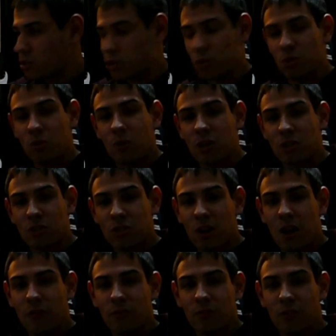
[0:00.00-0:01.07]
shooting questions
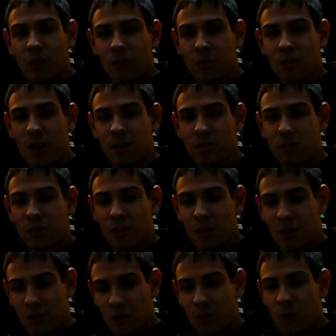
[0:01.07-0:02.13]
off. Anyways, guys,
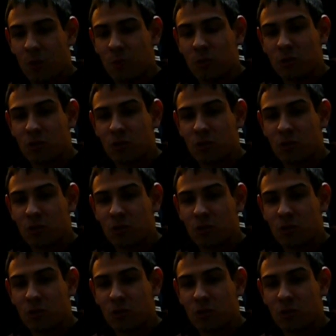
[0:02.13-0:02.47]
hope you